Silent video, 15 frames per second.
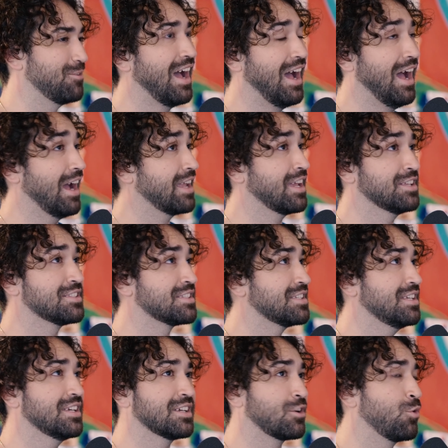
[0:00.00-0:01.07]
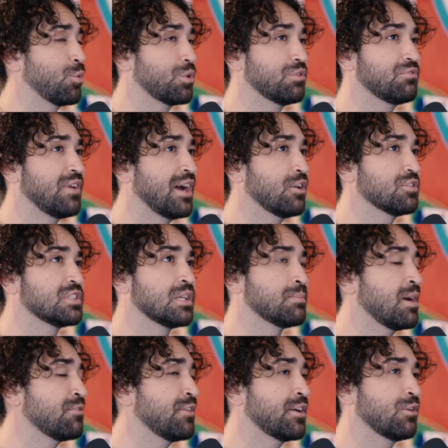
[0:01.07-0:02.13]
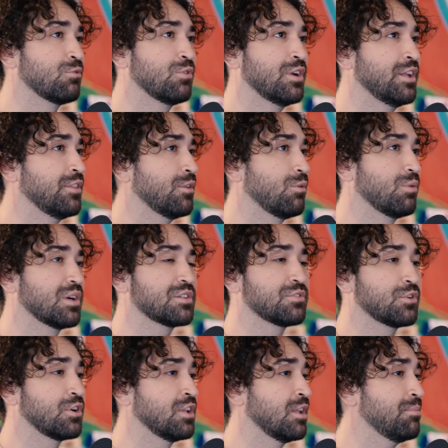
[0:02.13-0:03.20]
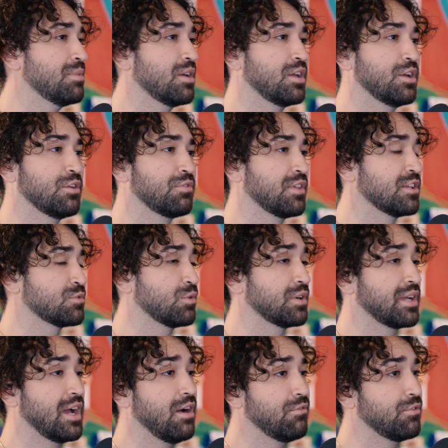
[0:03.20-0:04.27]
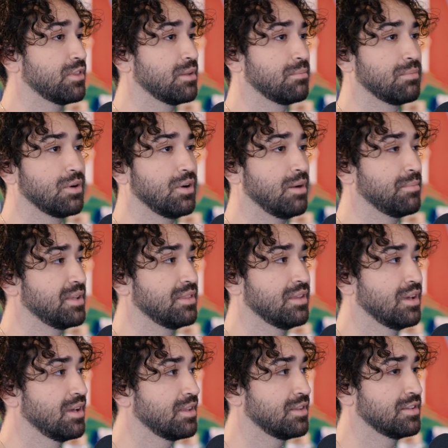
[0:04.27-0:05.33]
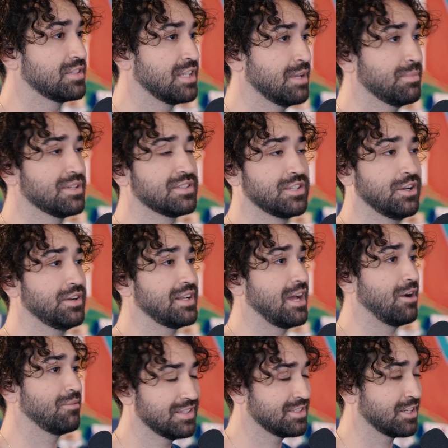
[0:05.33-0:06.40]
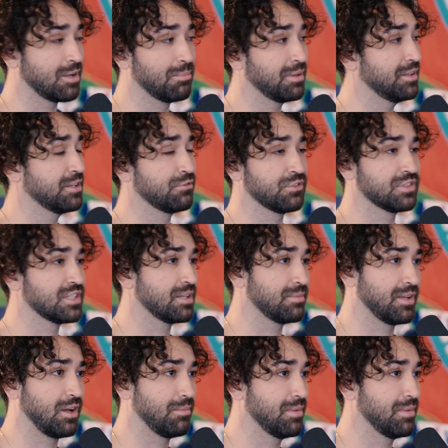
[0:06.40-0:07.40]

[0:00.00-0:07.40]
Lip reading: I could see a quarterfinal, semifinal run in the works for Colombia here if things work out for them, bro. I mean, the team is there now. This is a completely different team now, man.